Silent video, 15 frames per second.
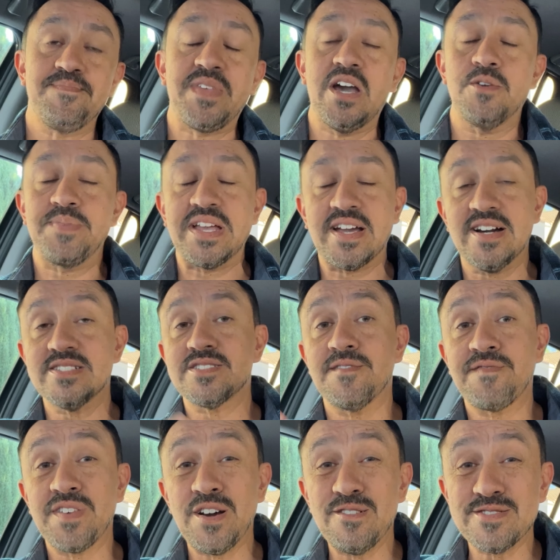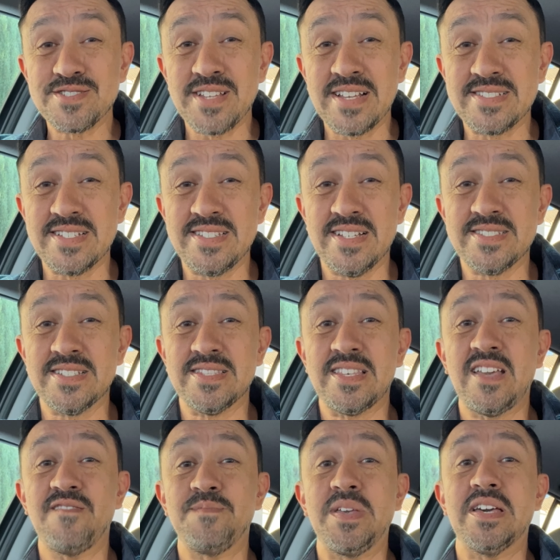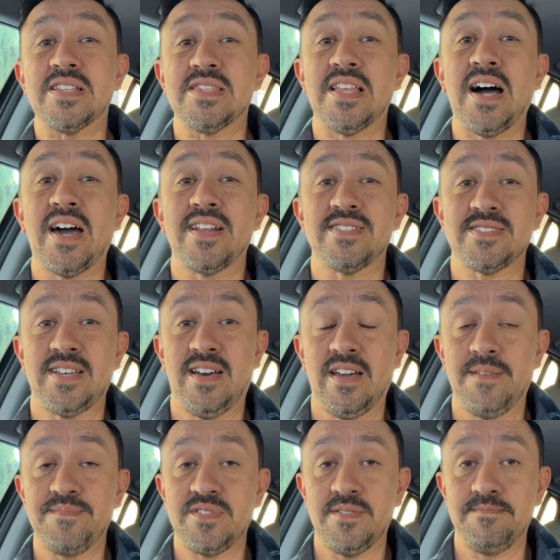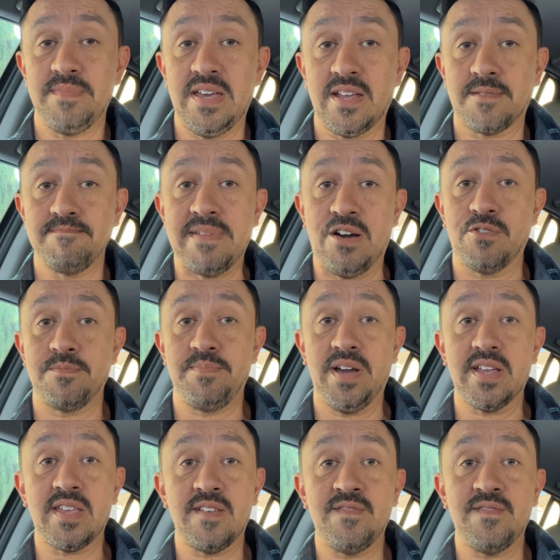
Now, because of those things, it doesn't leave me a lot of time to make mountain biking